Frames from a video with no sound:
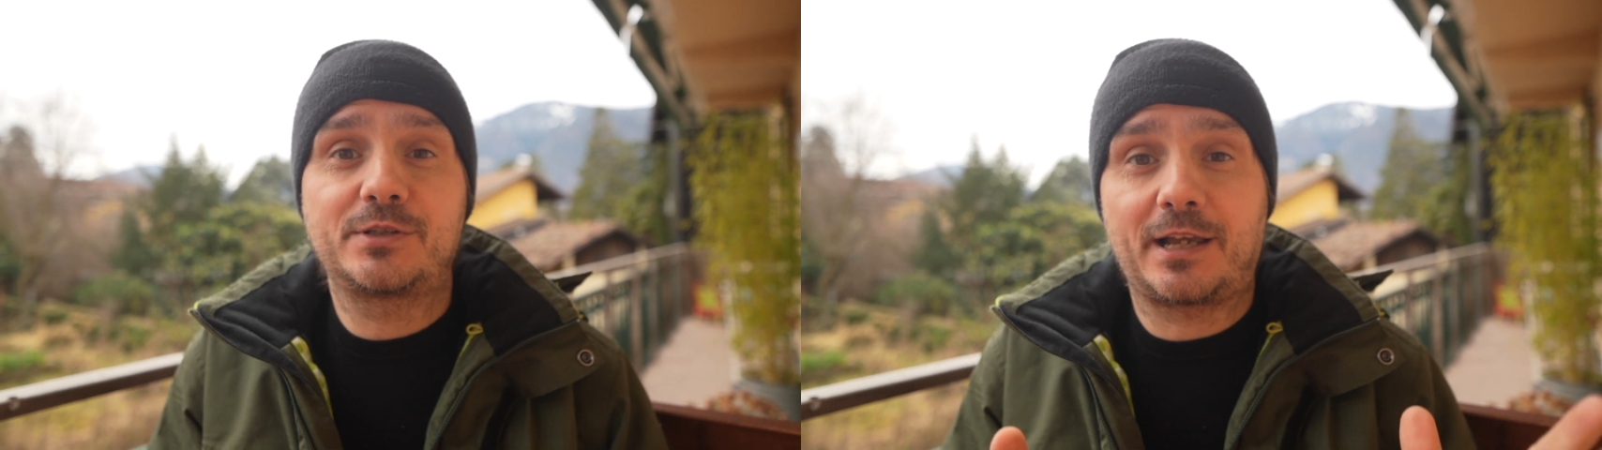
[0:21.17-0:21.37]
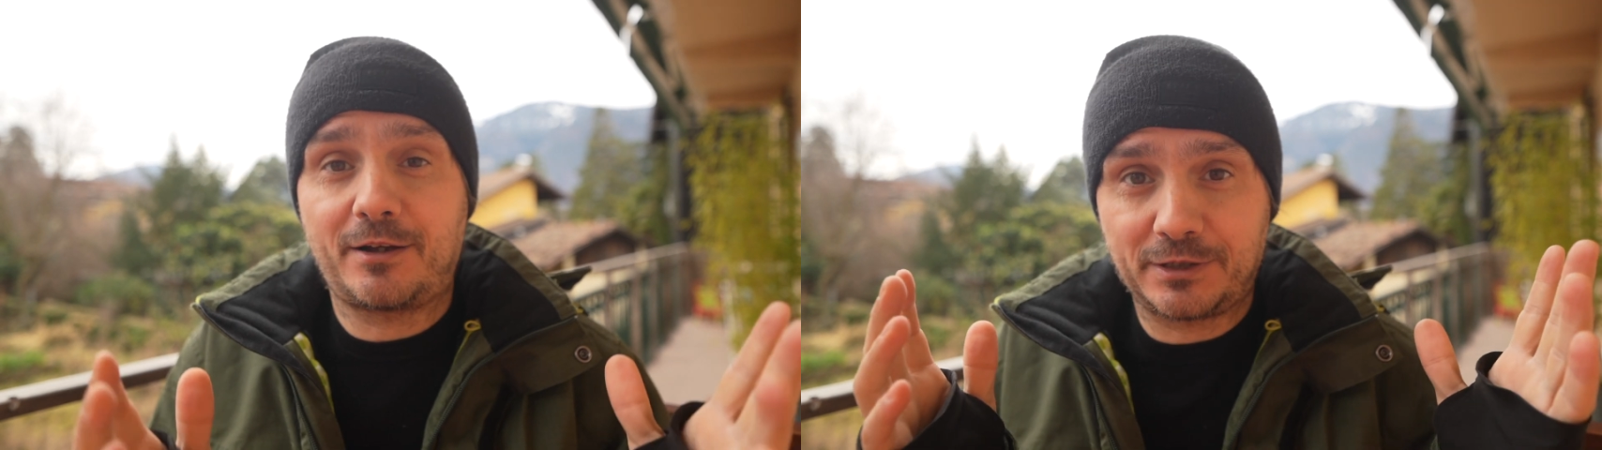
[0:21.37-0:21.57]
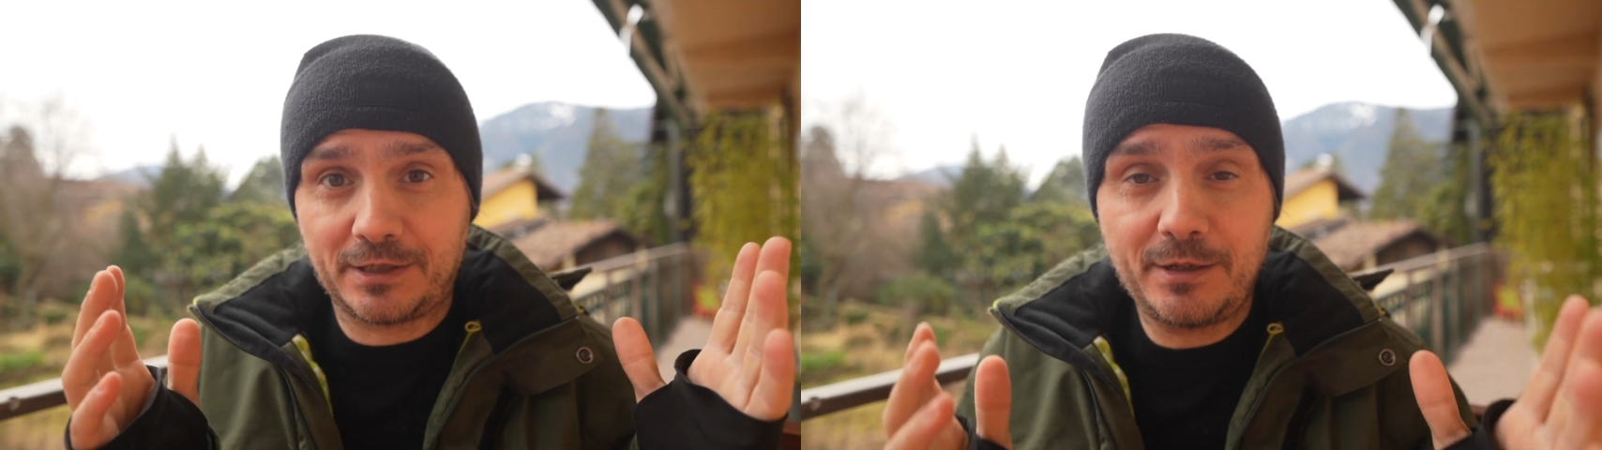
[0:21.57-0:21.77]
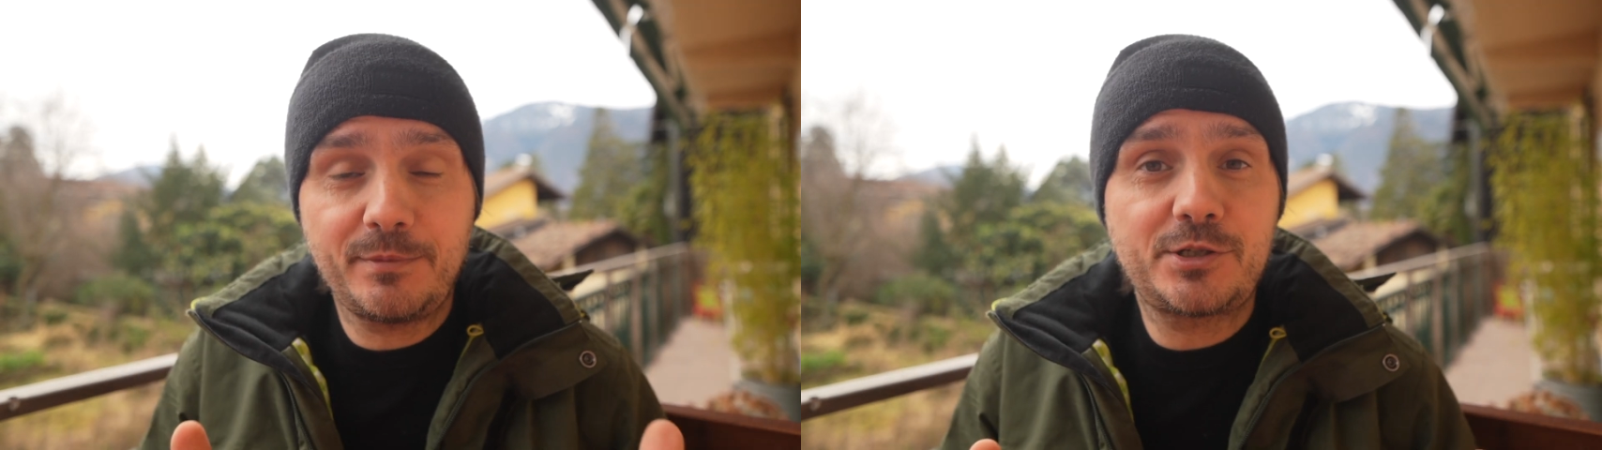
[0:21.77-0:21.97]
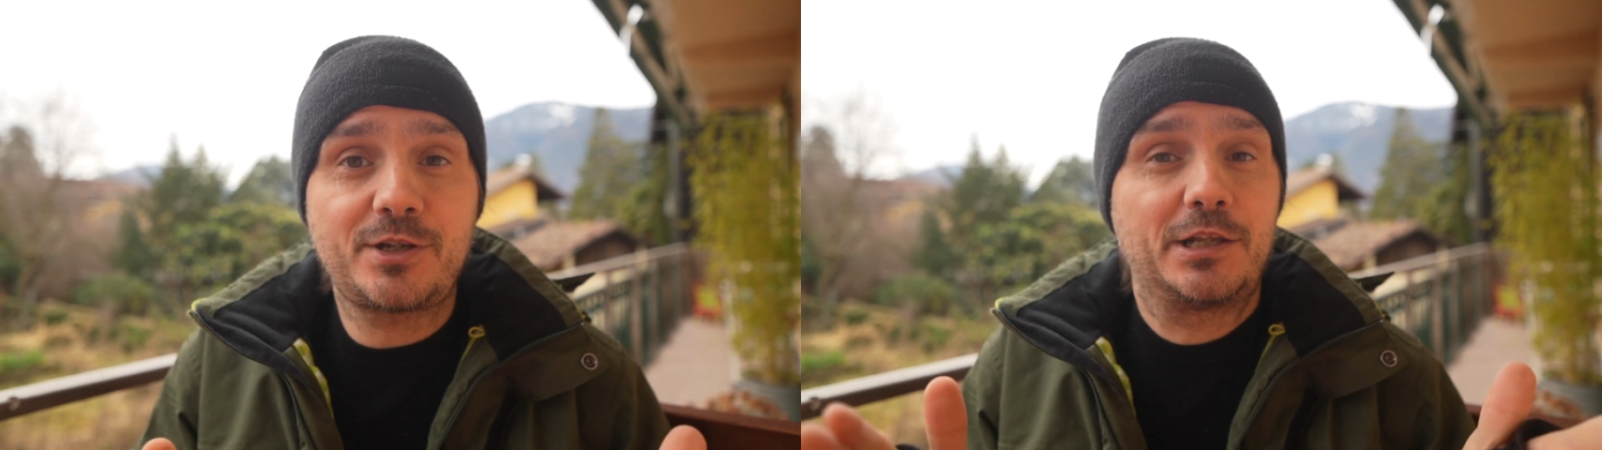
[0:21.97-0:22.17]
I got an
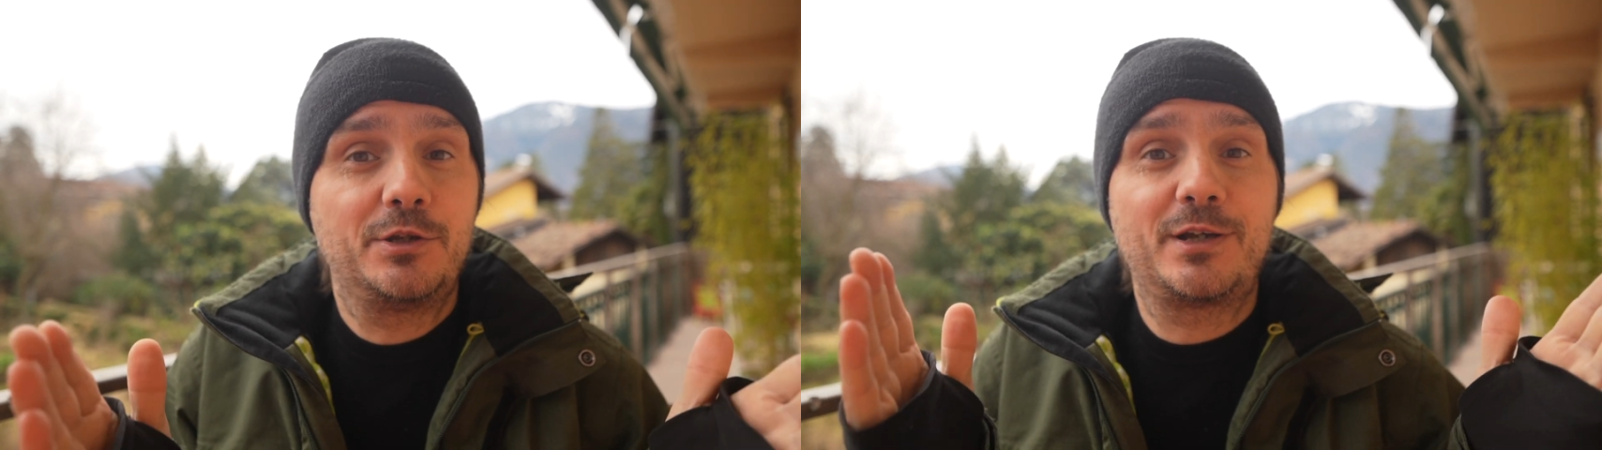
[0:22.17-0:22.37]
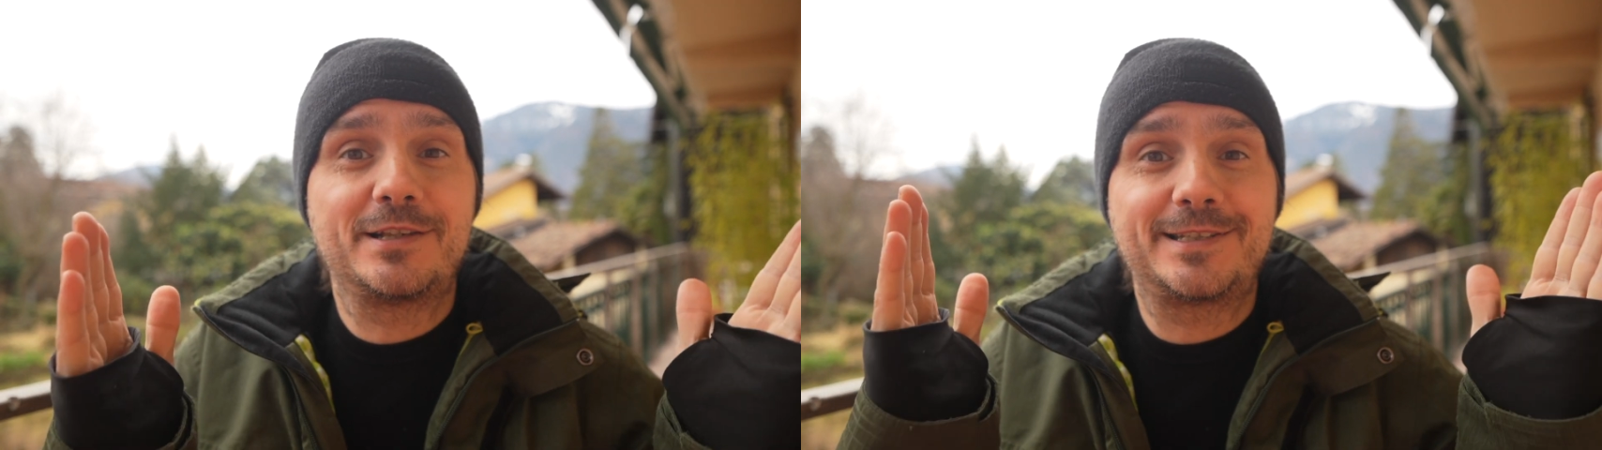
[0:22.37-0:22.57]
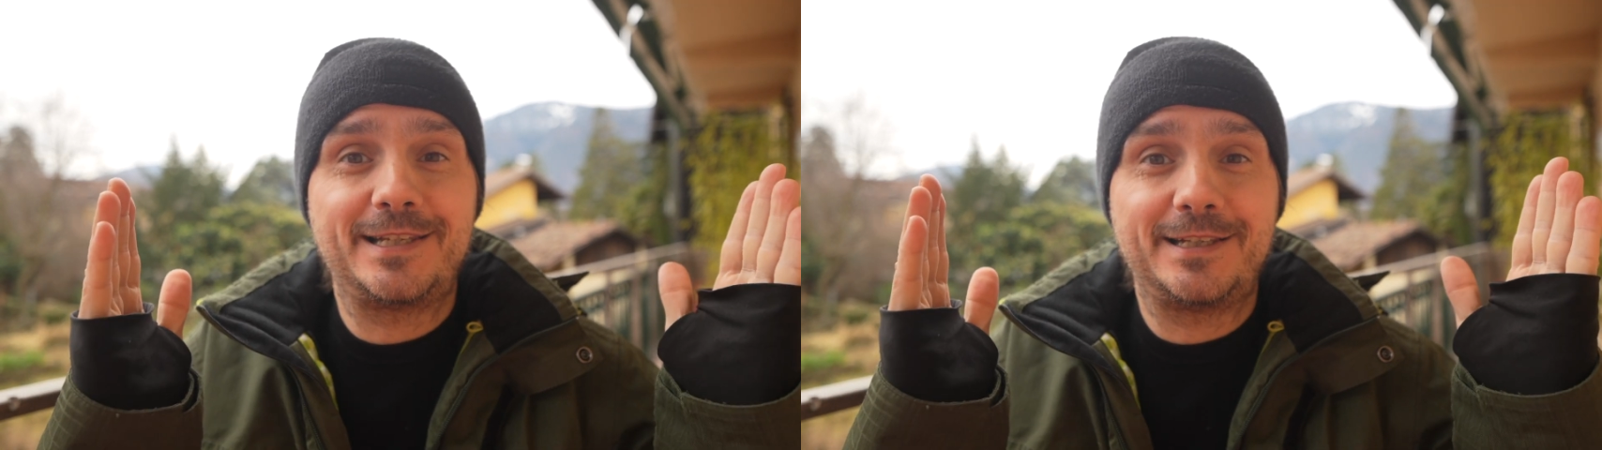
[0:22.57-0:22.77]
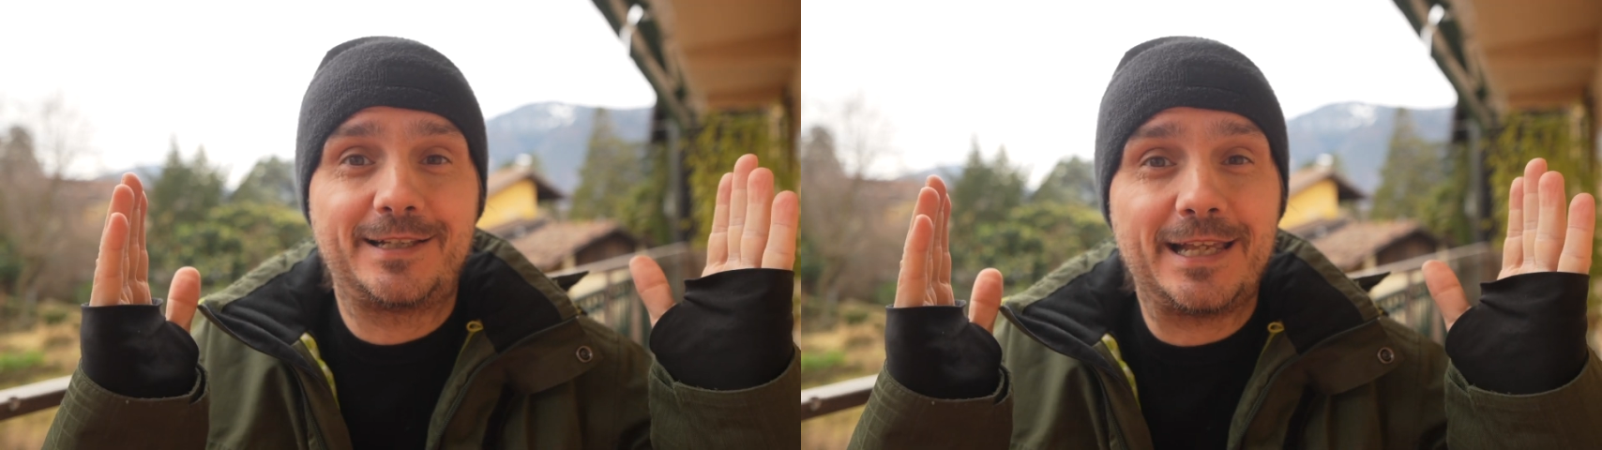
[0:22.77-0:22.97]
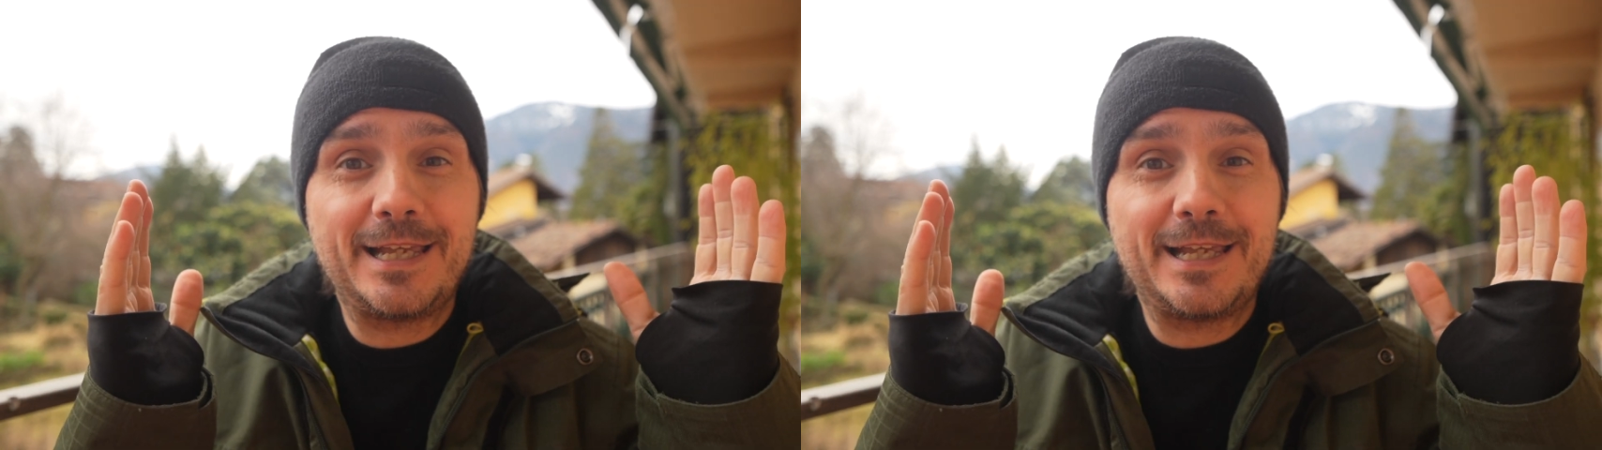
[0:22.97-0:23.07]
image and you can see the